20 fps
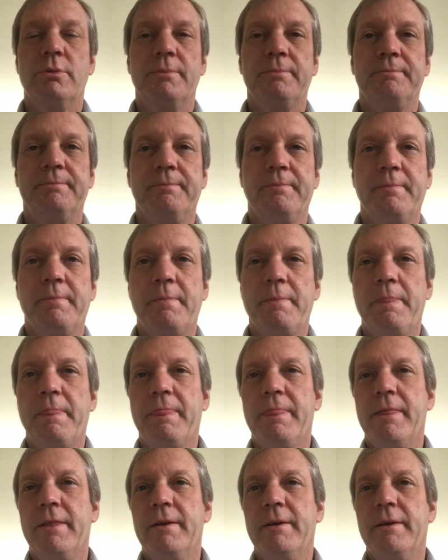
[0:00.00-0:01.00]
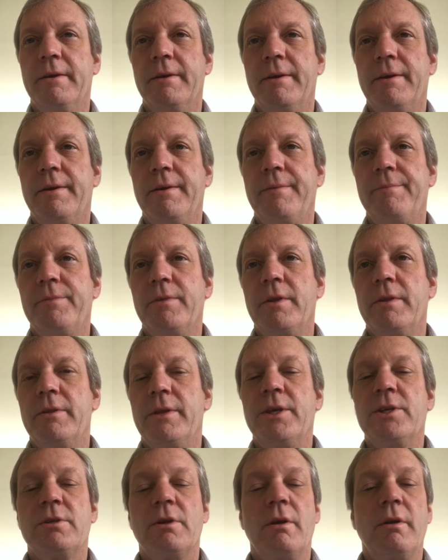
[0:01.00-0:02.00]
room.
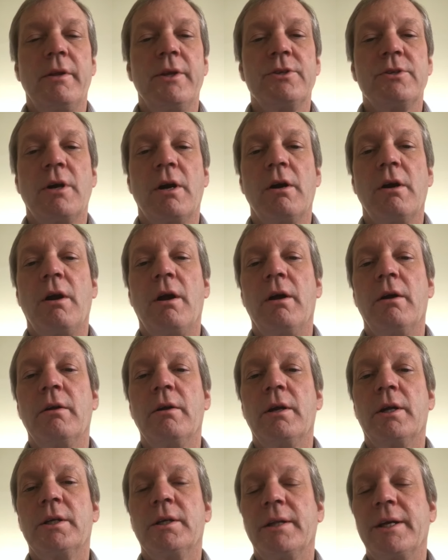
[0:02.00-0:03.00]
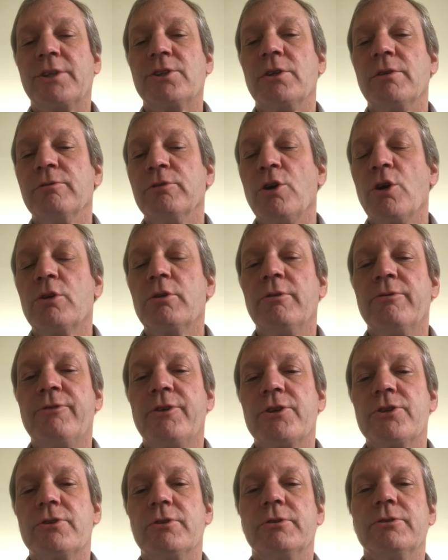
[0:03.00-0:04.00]
These are, these are a collection of local
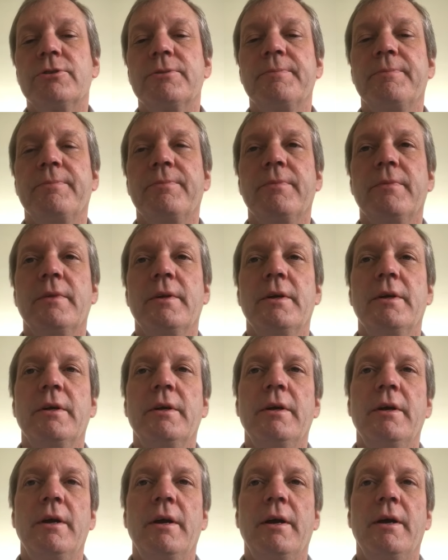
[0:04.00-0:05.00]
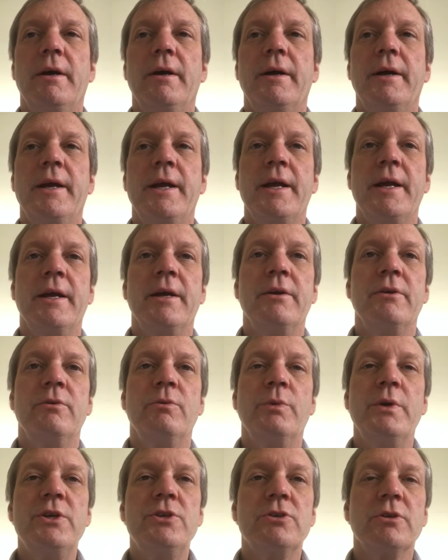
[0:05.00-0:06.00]
officials and
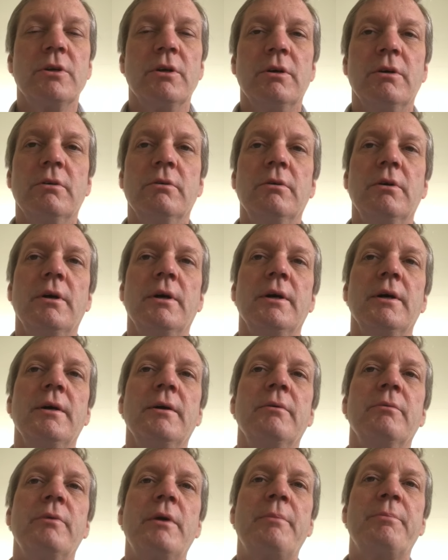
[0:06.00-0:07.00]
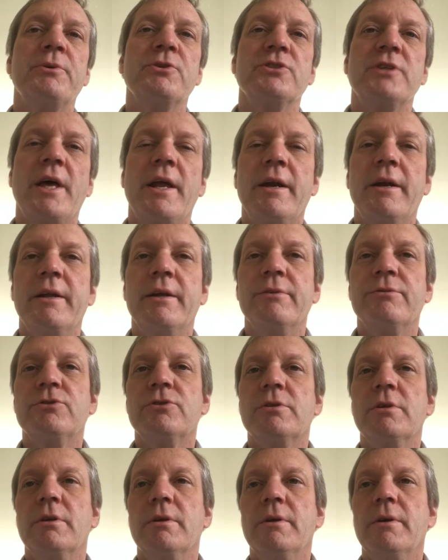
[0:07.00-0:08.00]
regional uh,
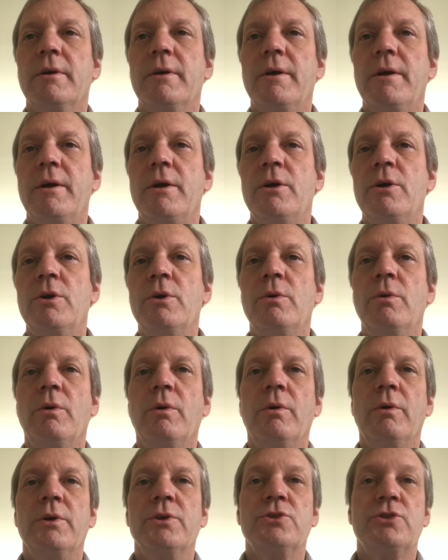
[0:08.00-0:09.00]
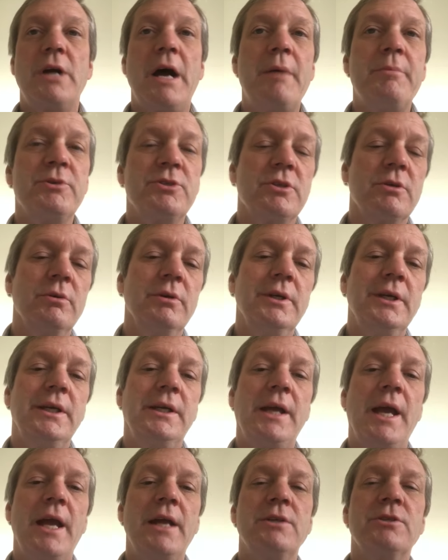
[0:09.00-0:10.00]
representatives who, whose job is to really
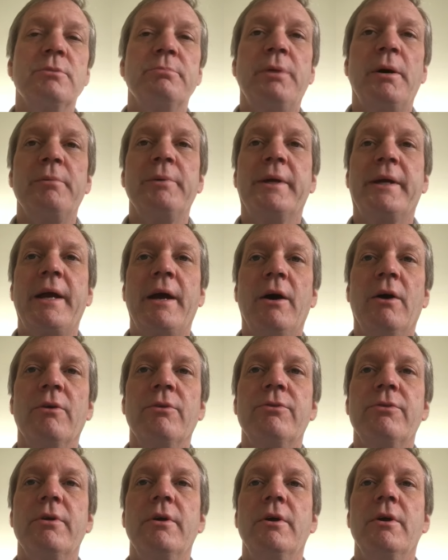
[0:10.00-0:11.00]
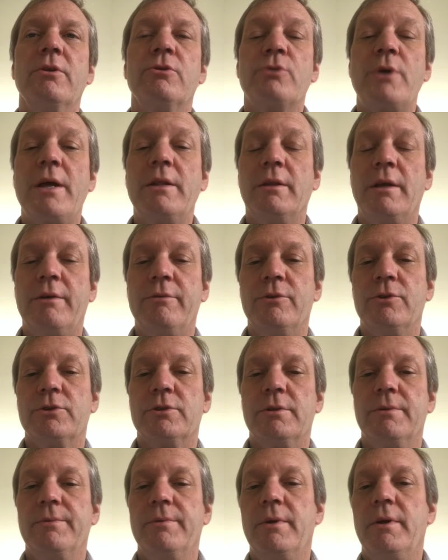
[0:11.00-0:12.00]
gauge the public health threat
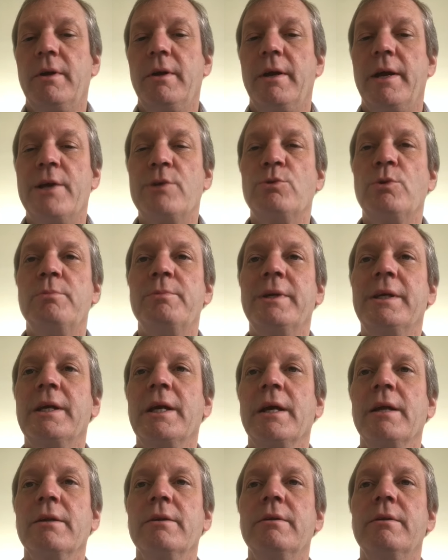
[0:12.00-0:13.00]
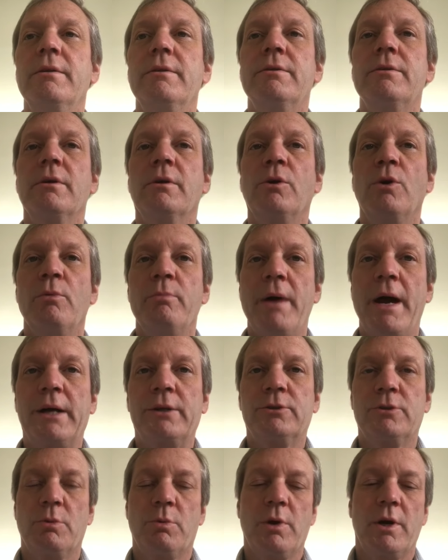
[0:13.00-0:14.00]
levels as we begin to go
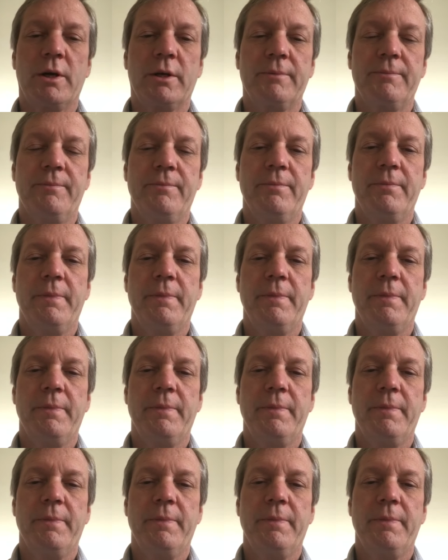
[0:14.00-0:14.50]
back to work.